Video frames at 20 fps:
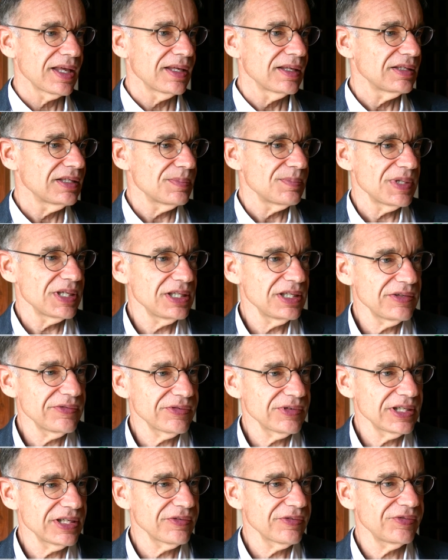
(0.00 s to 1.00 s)
They may
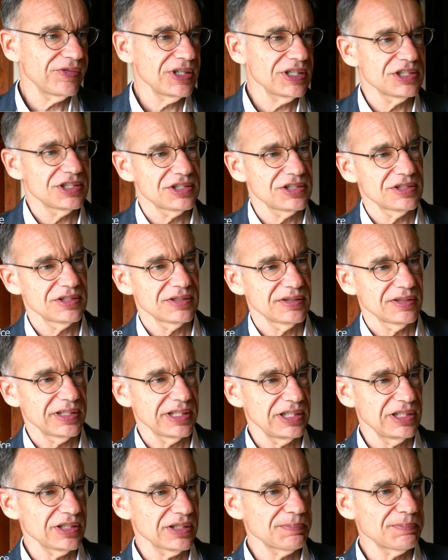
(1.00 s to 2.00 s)
even have fish
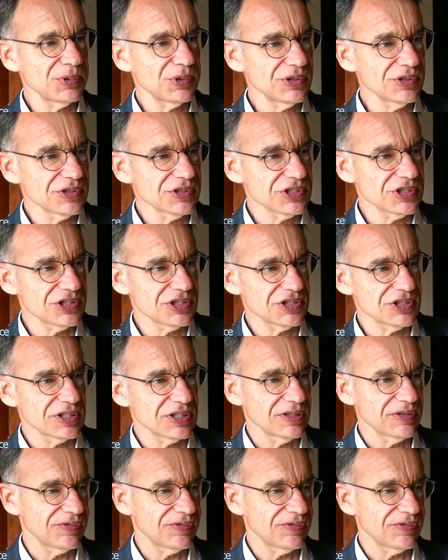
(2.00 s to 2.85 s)
in their ponds.